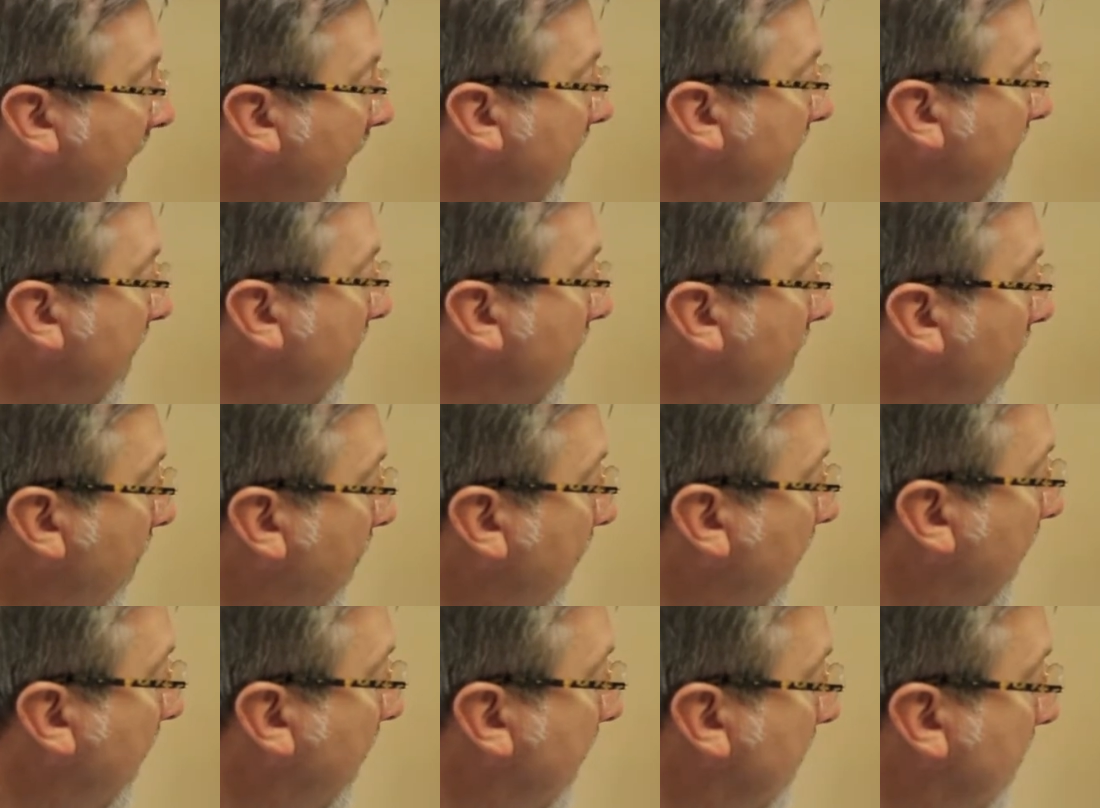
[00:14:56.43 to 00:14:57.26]
The other
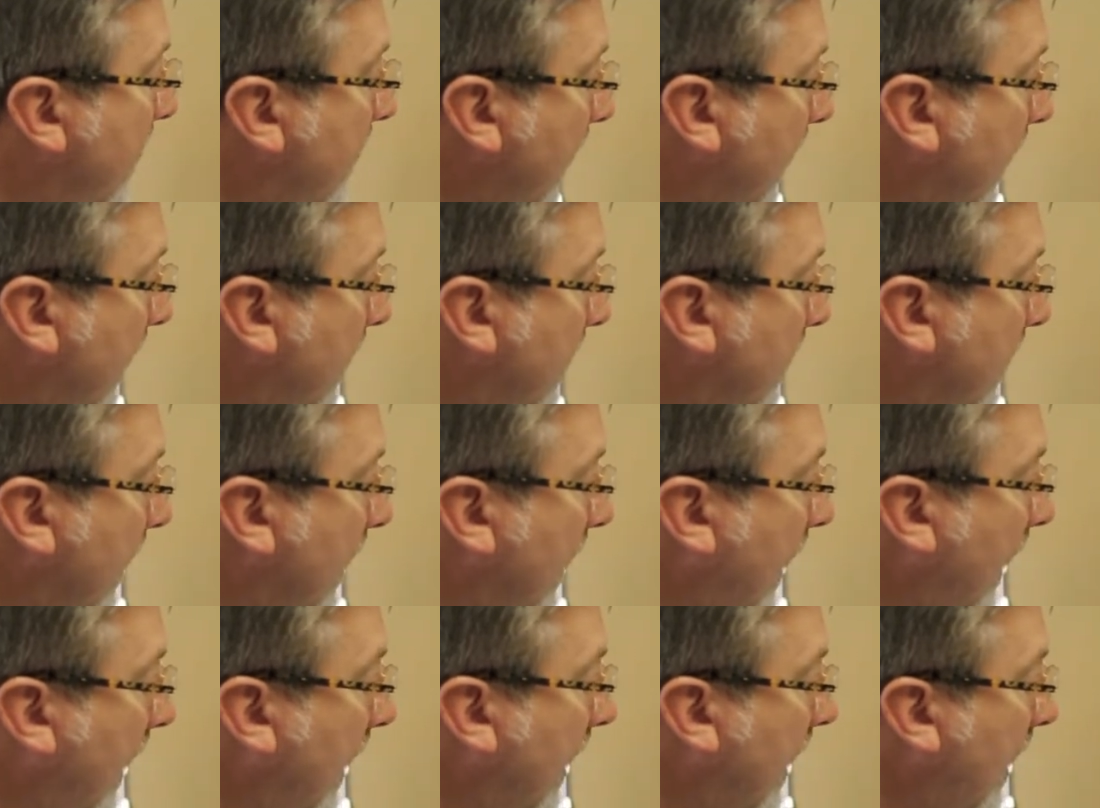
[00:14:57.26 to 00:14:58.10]
thing is
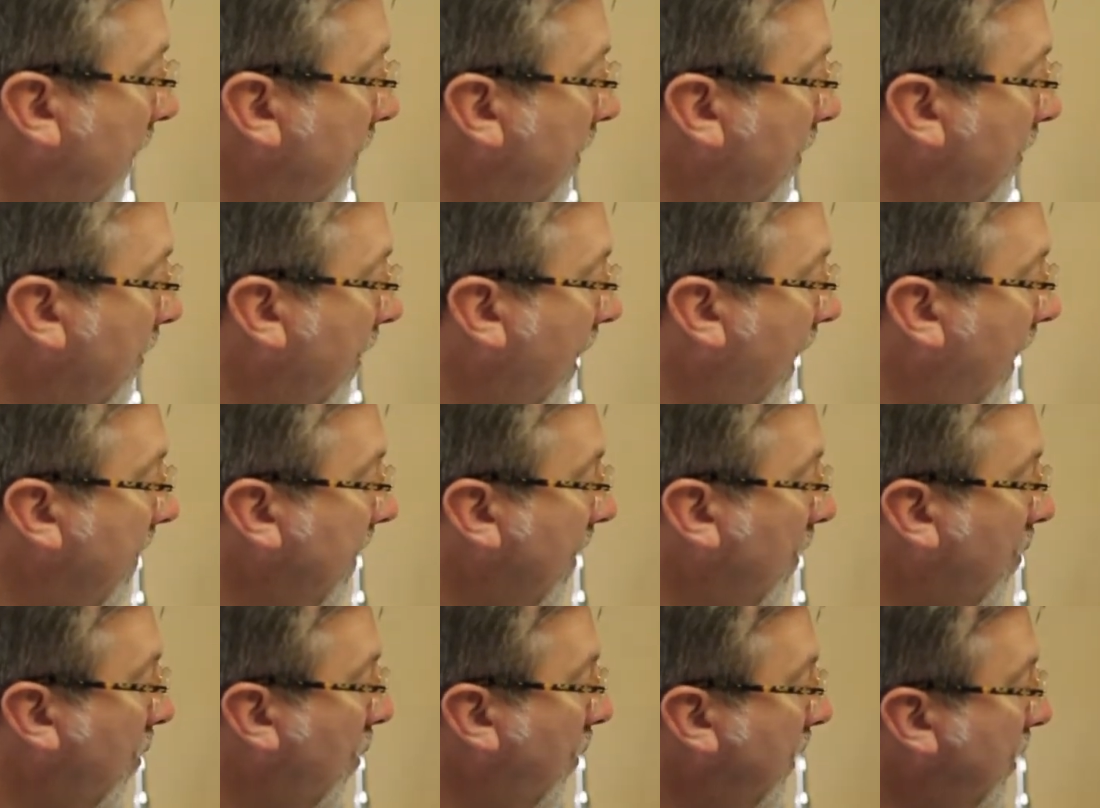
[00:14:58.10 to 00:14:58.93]
again, keep in mind
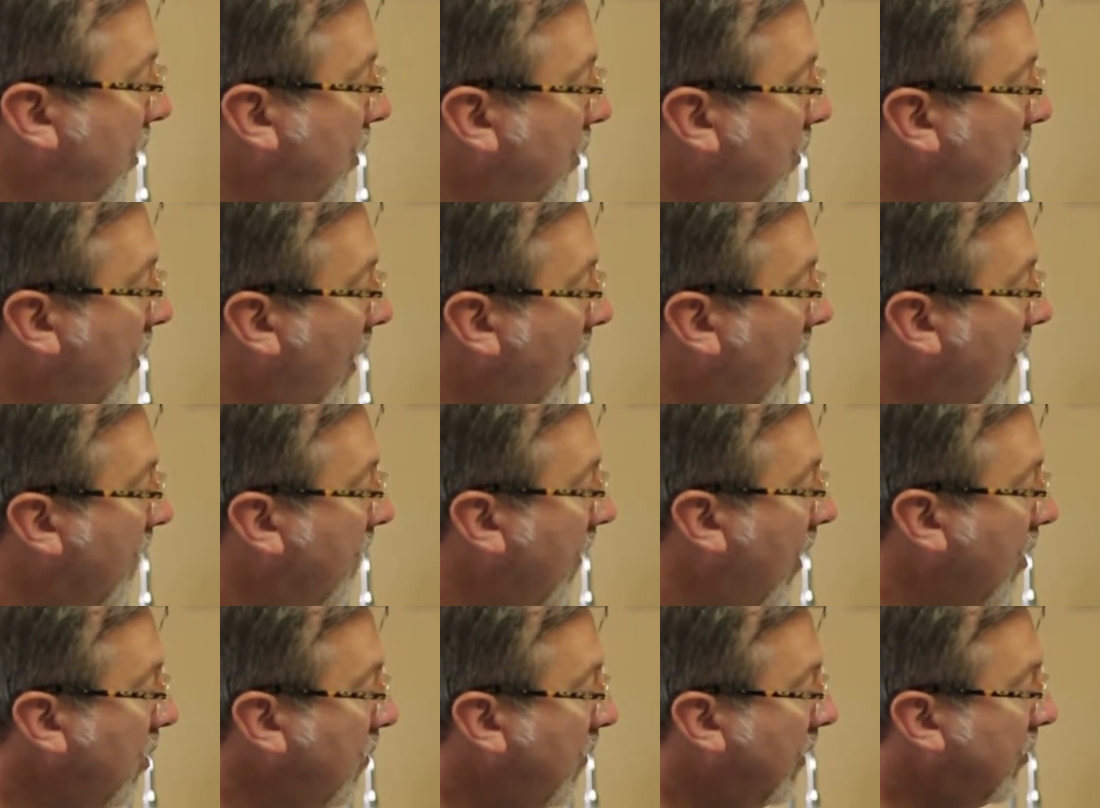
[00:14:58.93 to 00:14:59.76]
that when we do
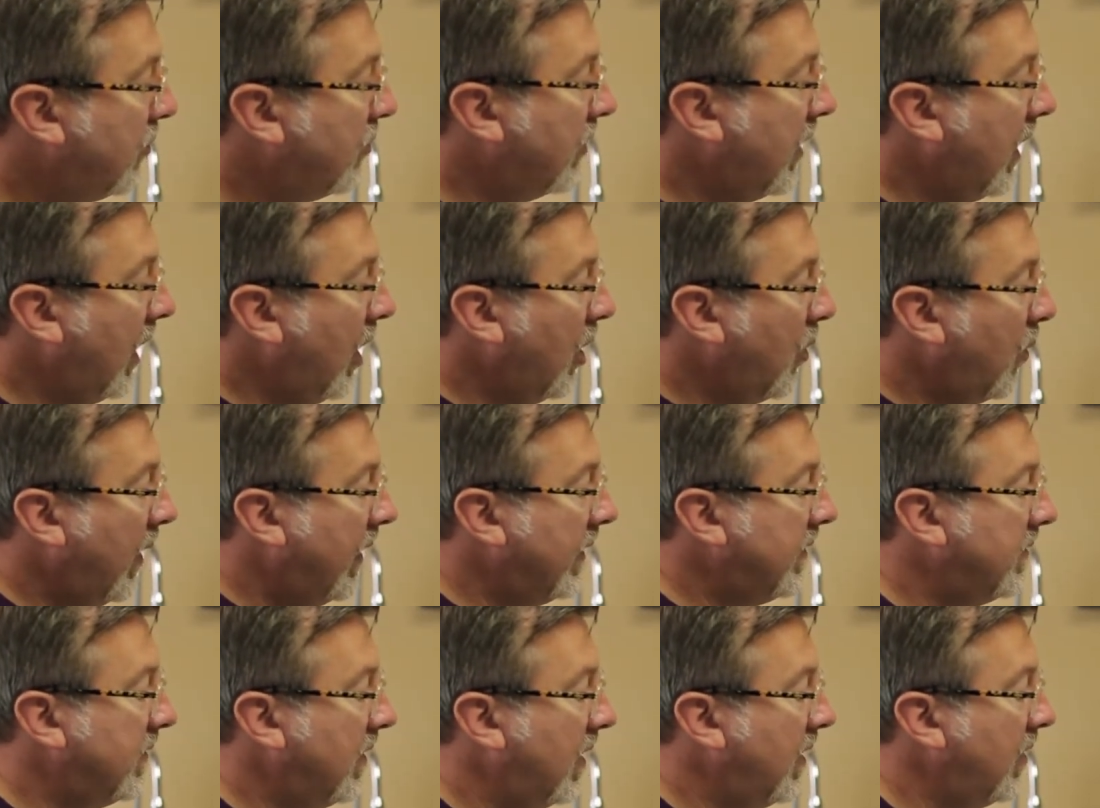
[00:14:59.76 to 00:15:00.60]
volumetric
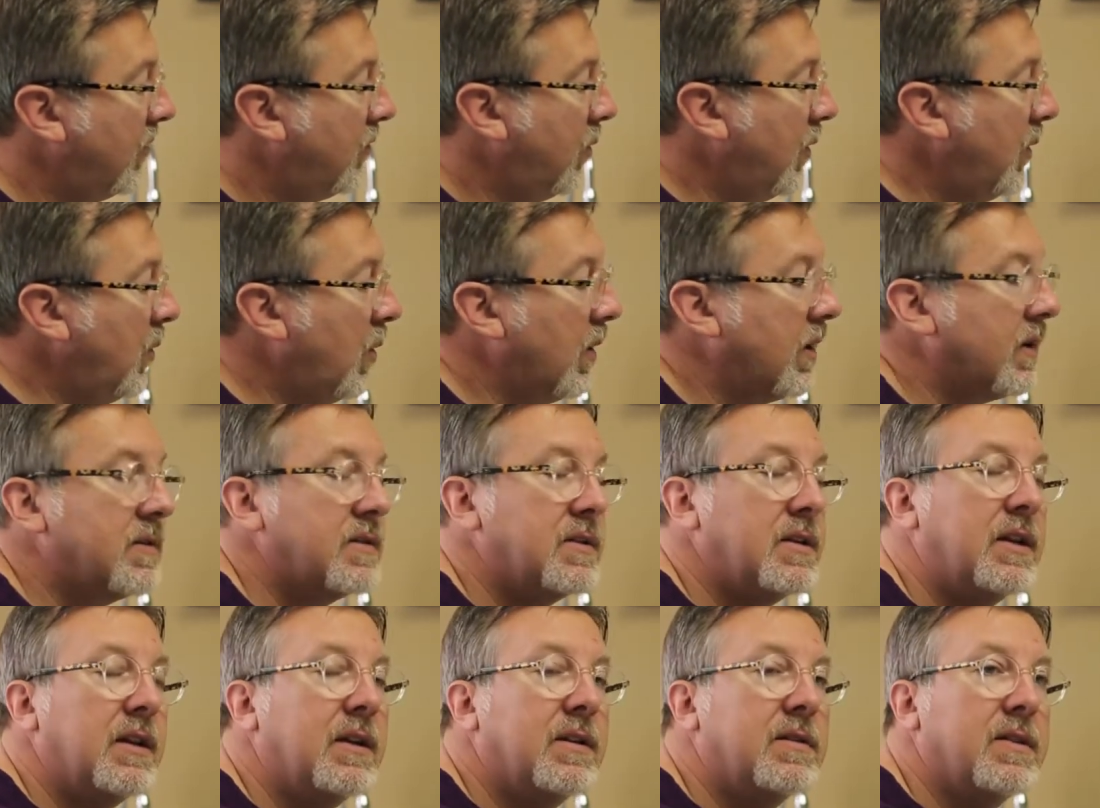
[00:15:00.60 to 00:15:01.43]
airway studies, we want to
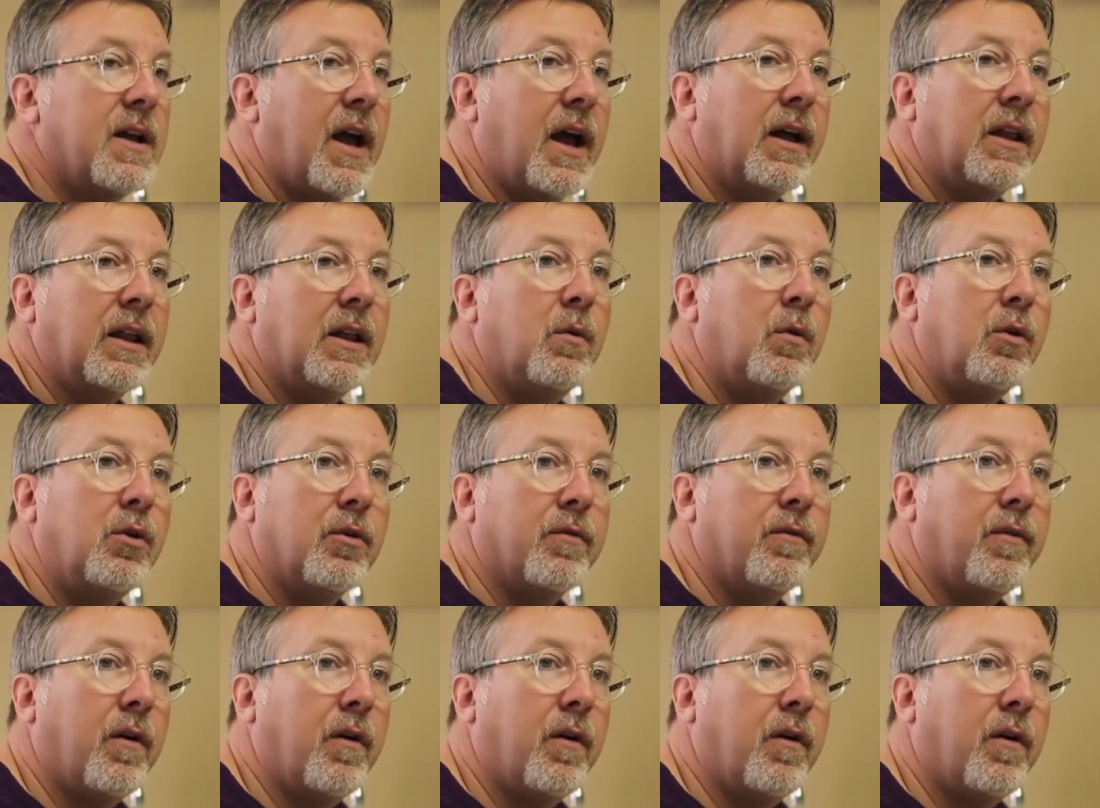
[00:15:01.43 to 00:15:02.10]
see exactly what your